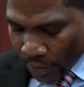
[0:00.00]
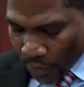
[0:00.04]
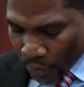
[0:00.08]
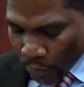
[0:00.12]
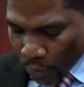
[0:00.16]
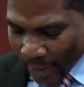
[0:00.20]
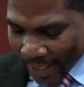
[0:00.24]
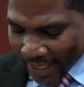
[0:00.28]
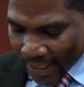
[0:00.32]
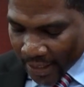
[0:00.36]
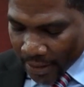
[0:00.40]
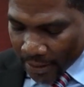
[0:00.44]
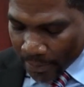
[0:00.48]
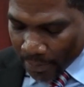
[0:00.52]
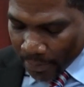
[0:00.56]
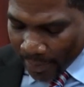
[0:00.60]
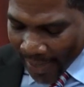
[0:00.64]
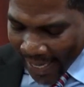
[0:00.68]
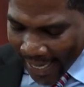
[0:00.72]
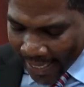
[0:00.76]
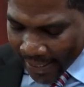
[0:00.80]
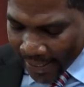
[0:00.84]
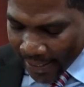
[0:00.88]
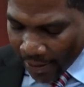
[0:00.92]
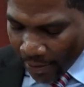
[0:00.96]
to
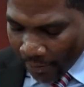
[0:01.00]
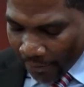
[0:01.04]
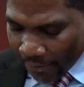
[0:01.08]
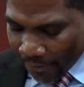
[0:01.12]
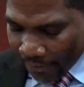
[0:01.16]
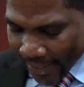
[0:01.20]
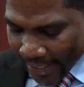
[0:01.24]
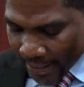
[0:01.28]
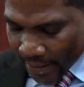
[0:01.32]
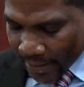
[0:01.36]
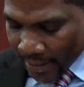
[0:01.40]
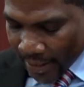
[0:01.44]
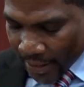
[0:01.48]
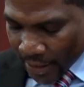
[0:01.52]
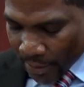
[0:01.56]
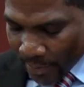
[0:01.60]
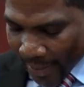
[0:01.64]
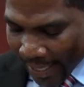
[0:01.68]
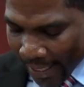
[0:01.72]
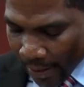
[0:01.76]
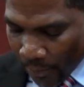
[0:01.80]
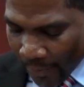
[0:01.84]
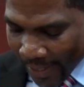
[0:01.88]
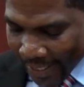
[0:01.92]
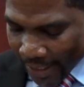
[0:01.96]
expand the offenses
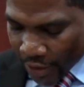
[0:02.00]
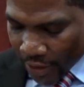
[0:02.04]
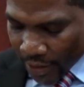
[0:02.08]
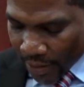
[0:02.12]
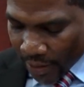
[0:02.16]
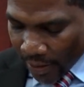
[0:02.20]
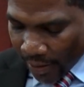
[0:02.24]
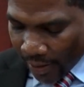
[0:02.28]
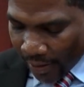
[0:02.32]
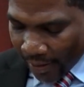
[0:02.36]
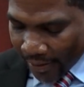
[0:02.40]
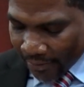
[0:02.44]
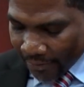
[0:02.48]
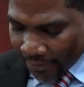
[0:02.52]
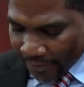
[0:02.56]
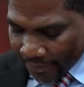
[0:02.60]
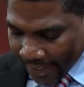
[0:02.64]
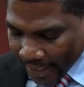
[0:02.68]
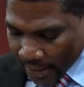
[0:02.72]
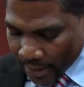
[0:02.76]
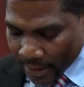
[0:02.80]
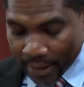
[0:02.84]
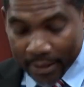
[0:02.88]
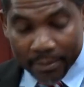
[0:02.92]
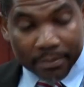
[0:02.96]
by which
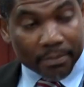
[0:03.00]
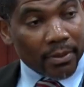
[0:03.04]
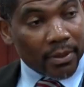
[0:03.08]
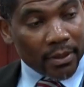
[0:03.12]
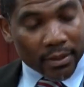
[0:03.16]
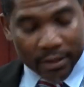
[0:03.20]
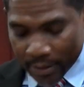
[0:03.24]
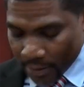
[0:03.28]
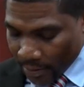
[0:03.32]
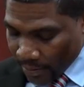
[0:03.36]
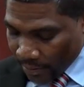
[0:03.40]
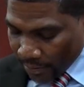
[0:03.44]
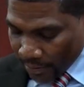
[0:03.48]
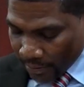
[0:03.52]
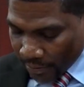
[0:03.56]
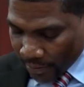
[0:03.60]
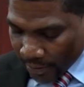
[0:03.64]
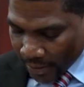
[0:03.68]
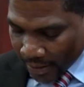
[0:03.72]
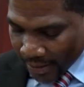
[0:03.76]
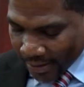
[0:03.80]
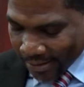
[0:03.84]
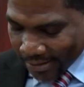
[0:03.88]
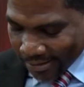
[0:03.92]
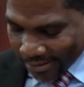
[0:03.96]
convicted persons'
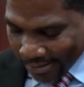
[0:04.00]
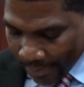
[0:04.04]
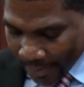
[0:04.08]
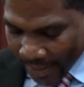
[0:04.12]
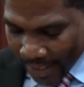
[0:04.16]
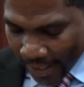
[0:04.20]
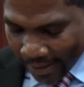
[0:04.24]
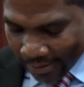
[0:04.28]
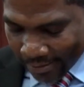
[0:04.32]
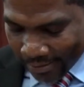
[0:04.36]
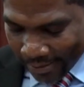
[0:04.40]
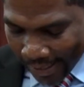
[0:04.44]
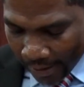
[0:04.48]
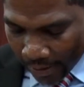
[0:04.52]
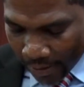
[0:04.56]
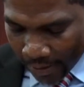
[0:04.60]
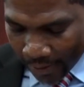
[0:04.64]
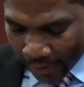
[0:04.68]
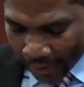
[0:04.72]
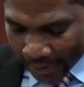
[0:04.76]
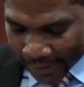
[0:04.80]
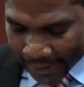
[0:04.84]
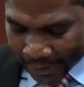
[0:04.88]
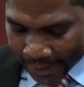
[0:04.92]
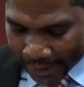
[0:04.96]
criminal
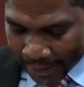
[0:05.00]
record